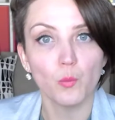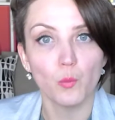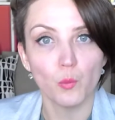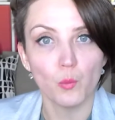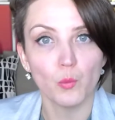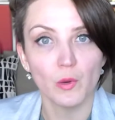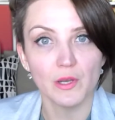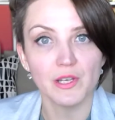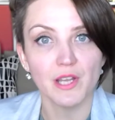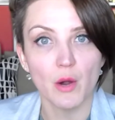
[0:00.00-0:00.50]

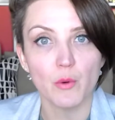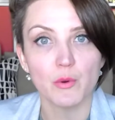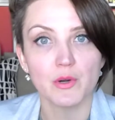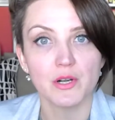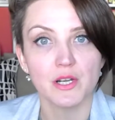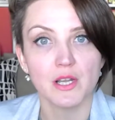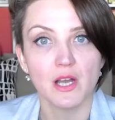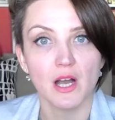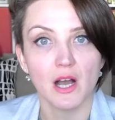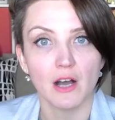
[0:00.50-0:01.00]
an hour
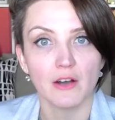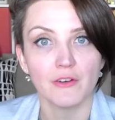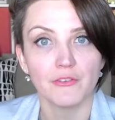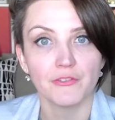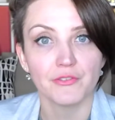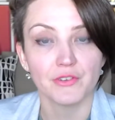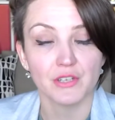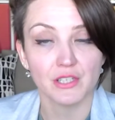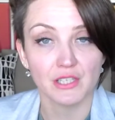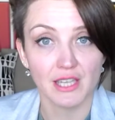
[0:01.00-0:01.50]
and a
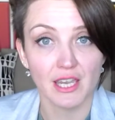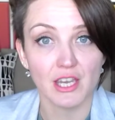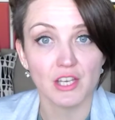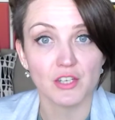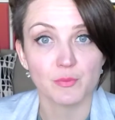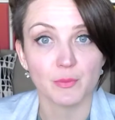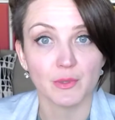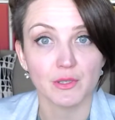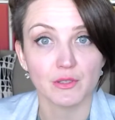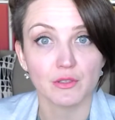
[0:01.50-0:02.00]
half
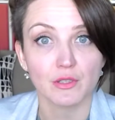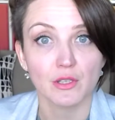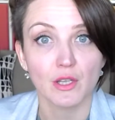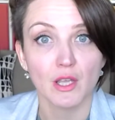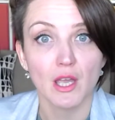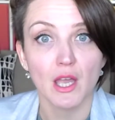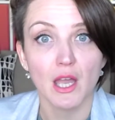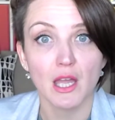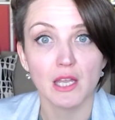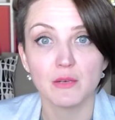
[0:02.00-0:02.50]
engagement.
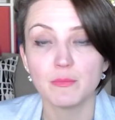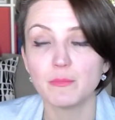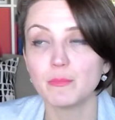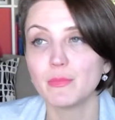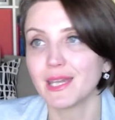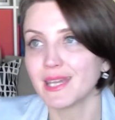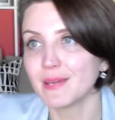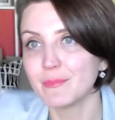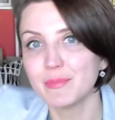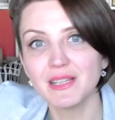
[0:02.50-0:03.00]
And
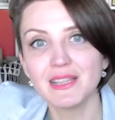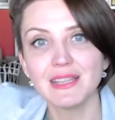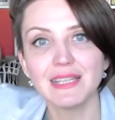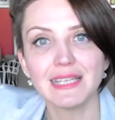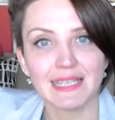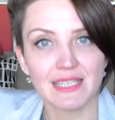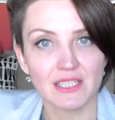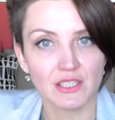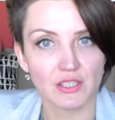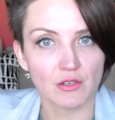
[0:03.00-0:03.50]
maybe
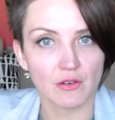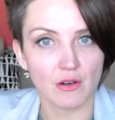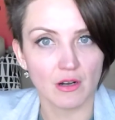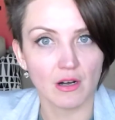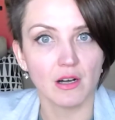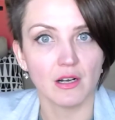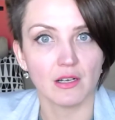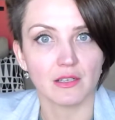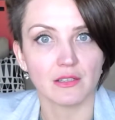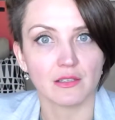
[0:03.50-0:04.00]
later
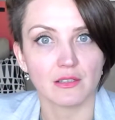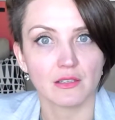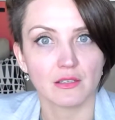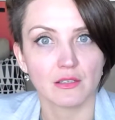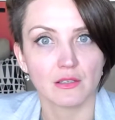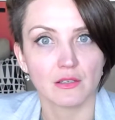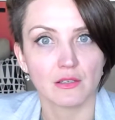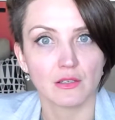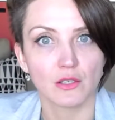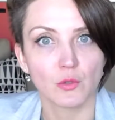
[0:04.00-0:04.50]
on,
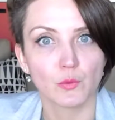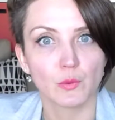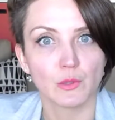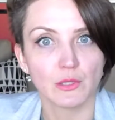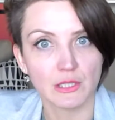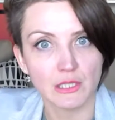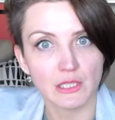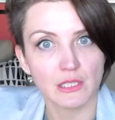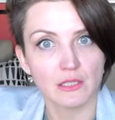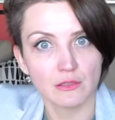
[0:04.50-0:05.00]
you will
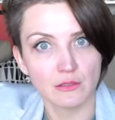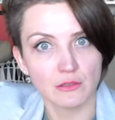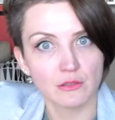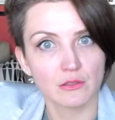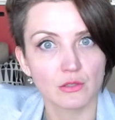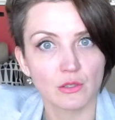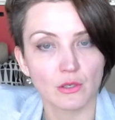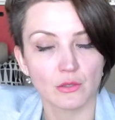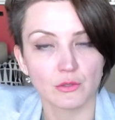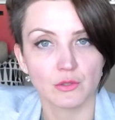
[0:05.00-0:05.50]
need
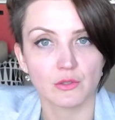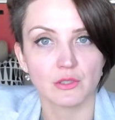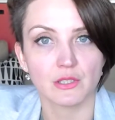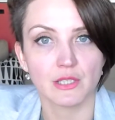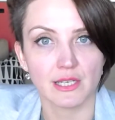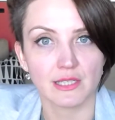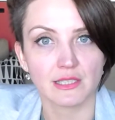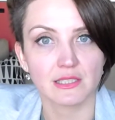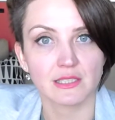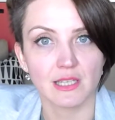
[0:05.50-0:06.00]
to go to the
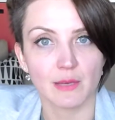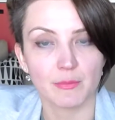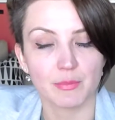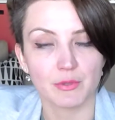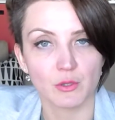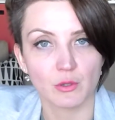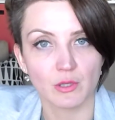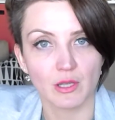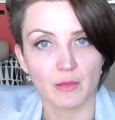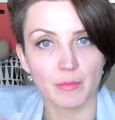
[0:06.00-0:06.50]
next step
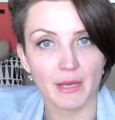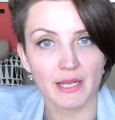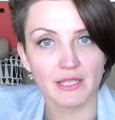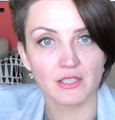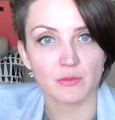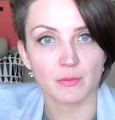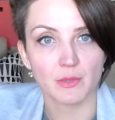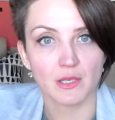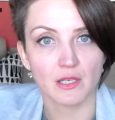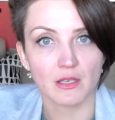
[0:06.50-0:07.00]
and you'll come back
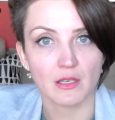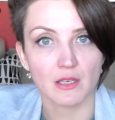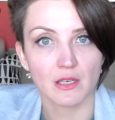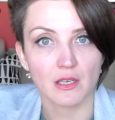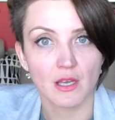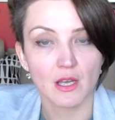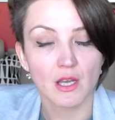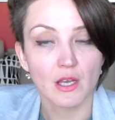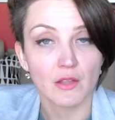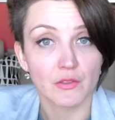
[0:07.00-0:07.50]
to me.
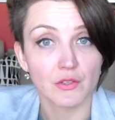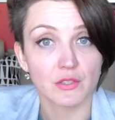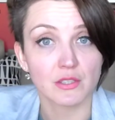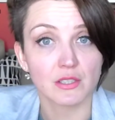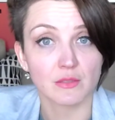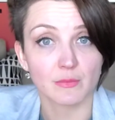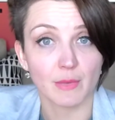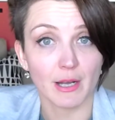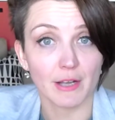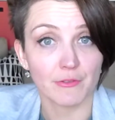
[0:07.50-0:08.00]
This
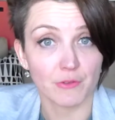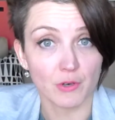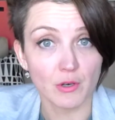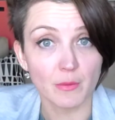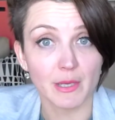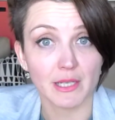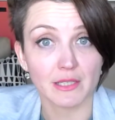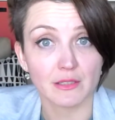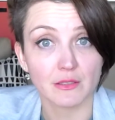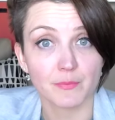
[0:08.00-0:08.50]
is my
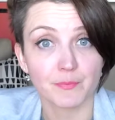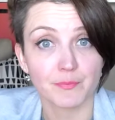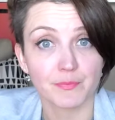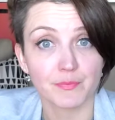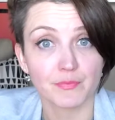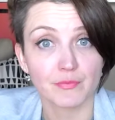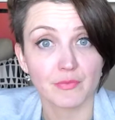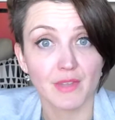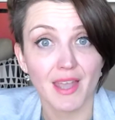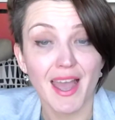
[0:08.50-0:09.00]
format.
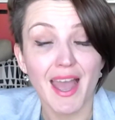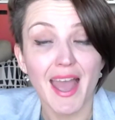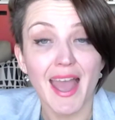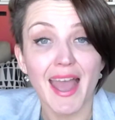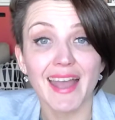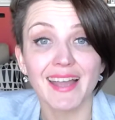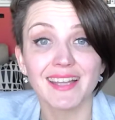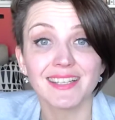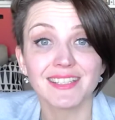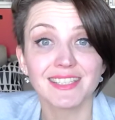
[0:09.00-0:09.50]

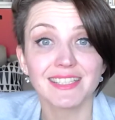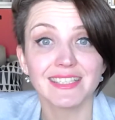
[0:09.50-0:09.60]
And